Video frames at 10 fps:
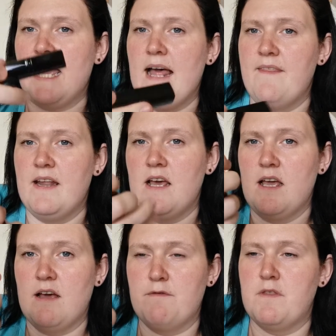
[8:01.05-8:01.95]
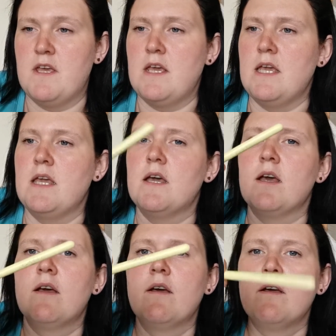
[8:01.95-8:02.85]
and then I have the
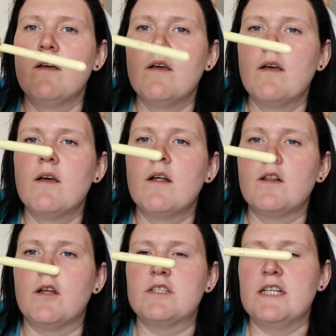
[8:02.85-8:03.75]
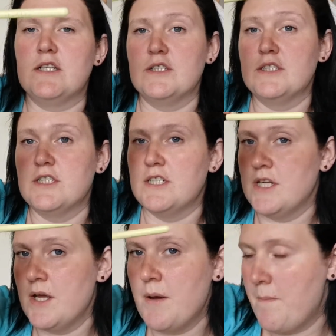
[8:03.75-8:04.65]
Lottie London
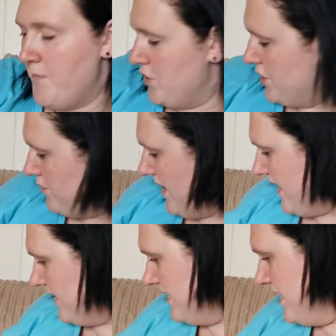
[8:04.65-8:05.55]
brush as well.